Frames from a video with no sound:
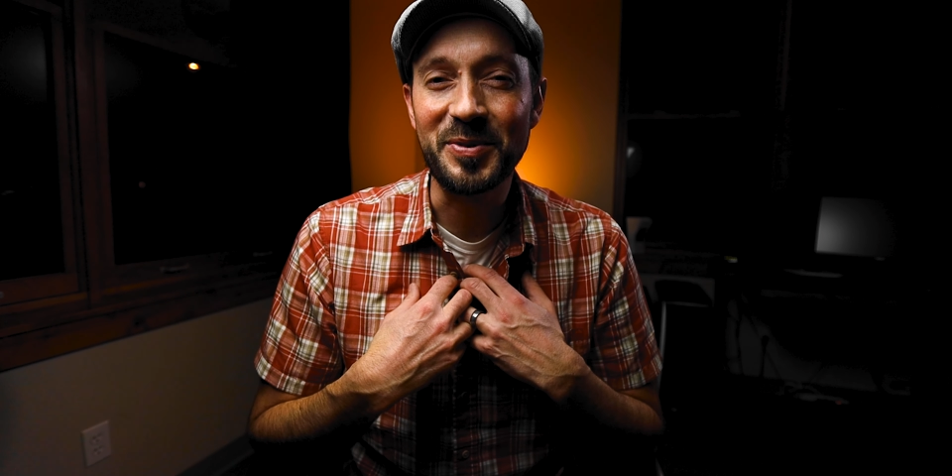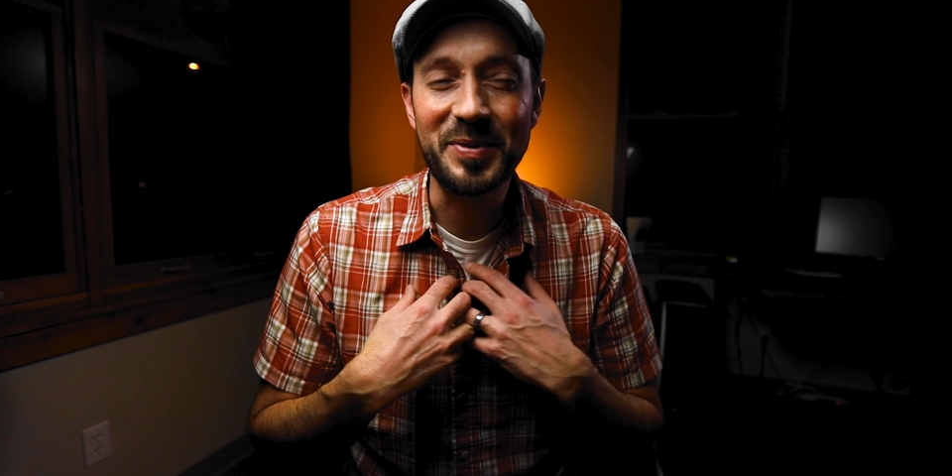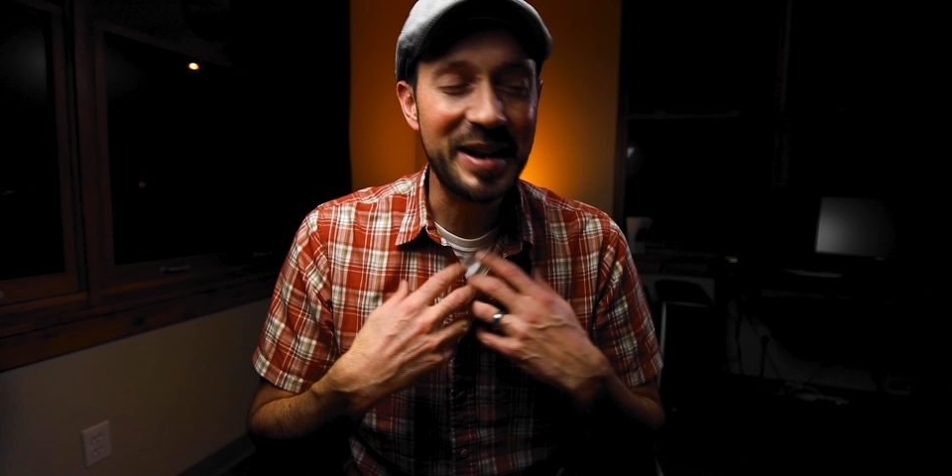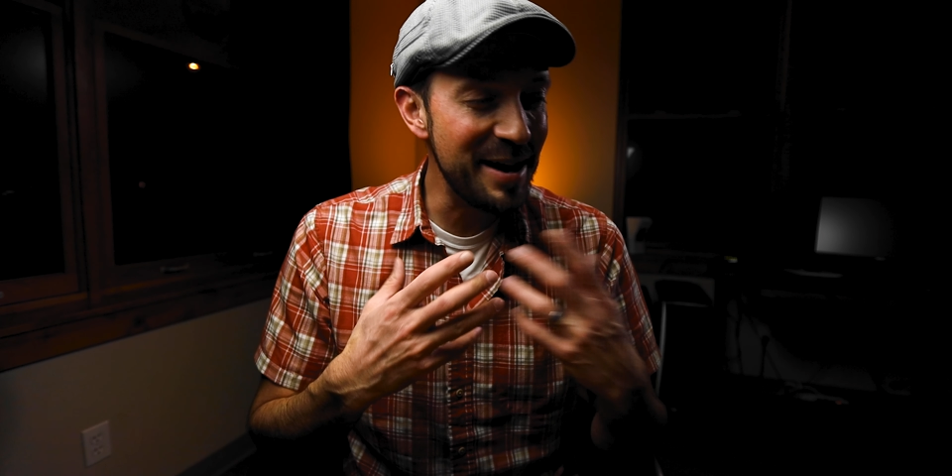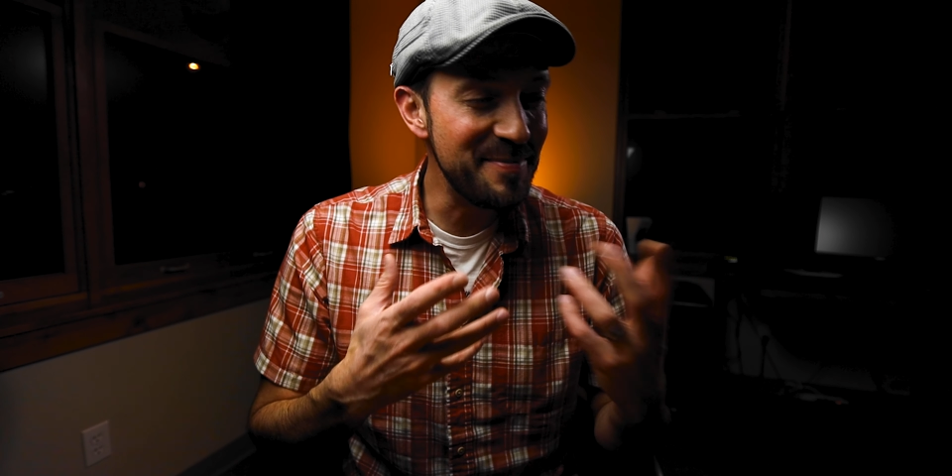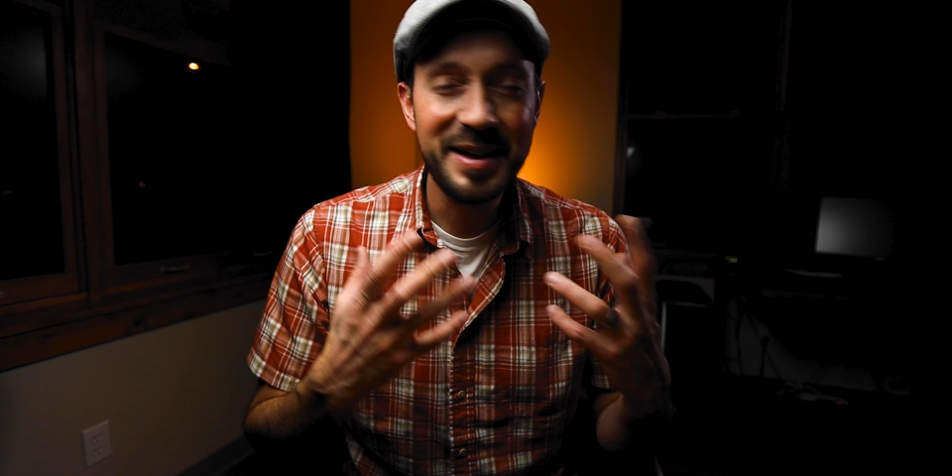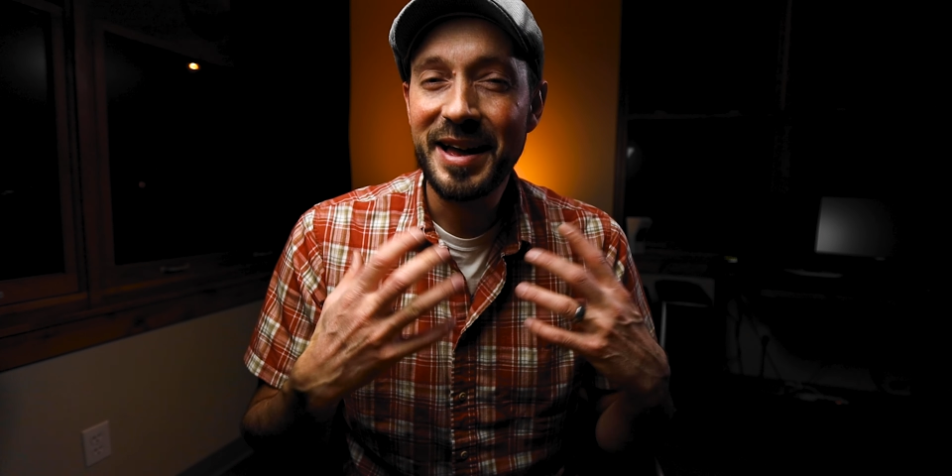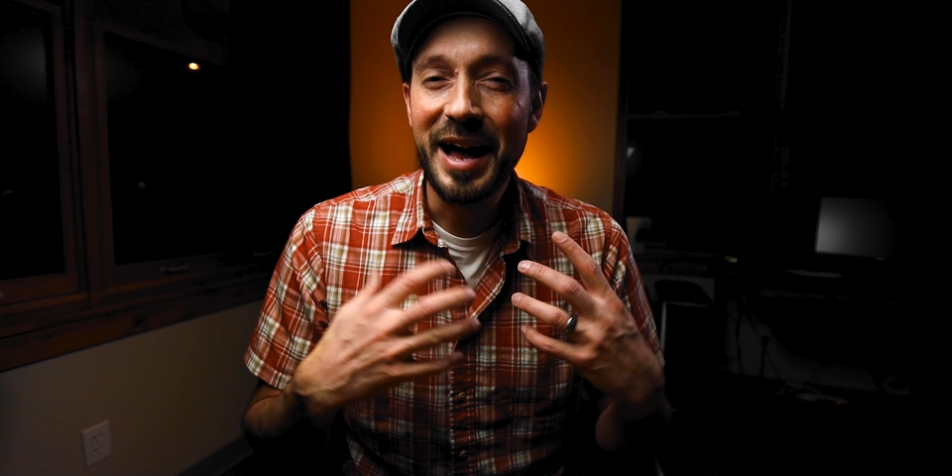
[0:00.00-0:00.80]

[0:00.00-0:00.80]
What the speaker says: what I'm